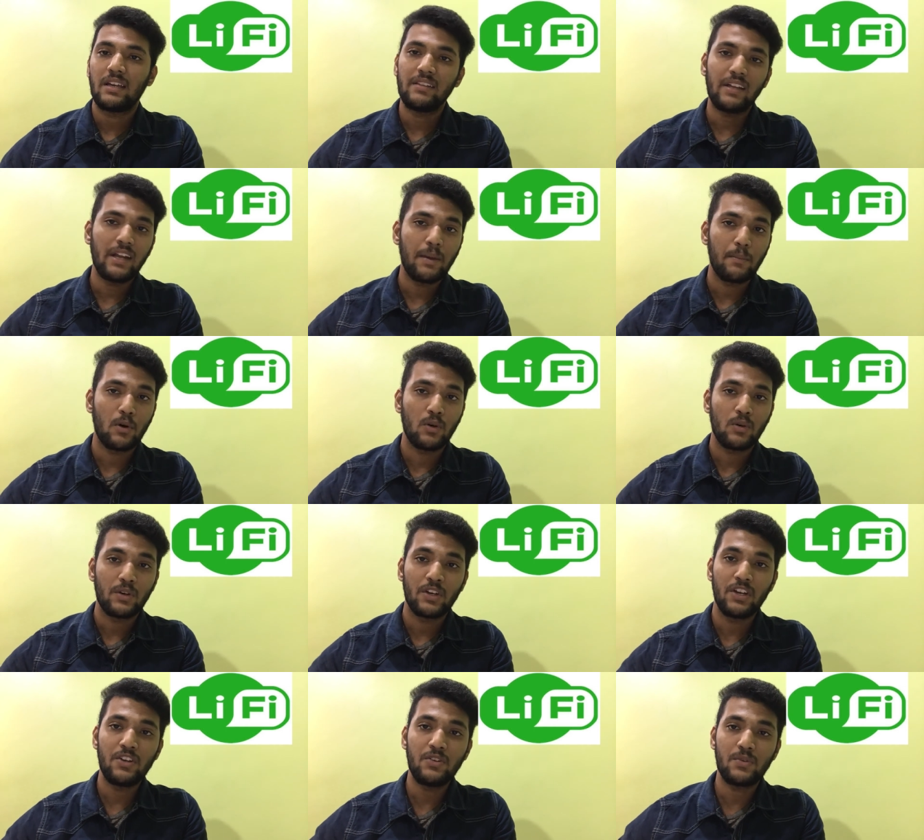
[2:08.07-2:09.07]
In the demo,
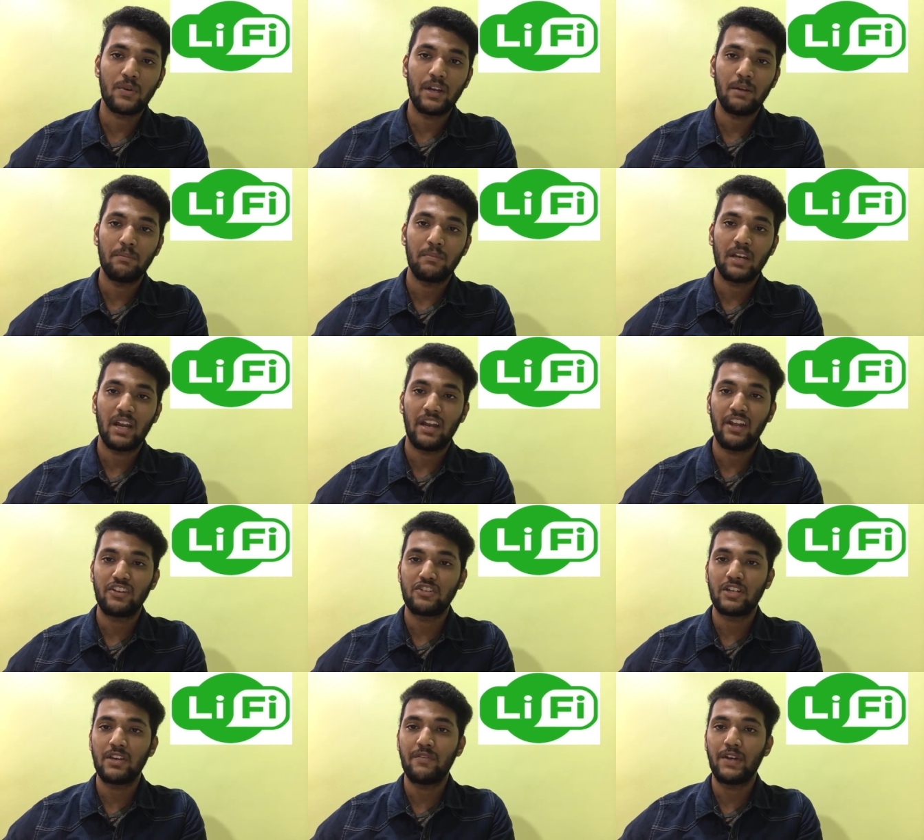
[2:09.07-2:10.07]
he streamed an
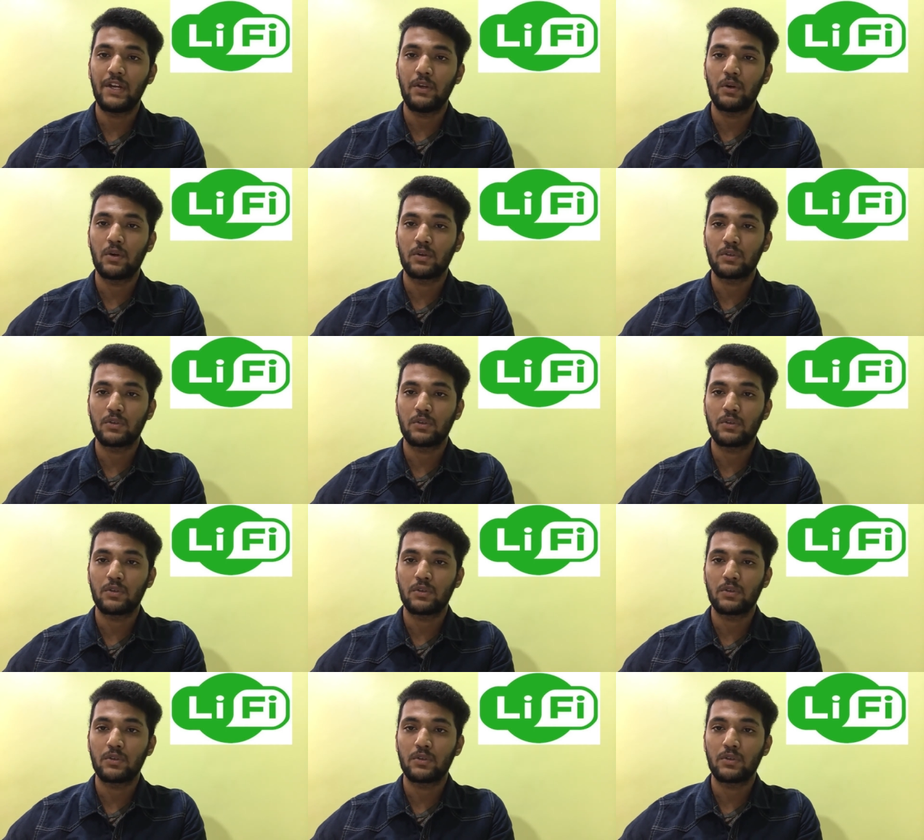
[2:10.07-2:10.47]
HD video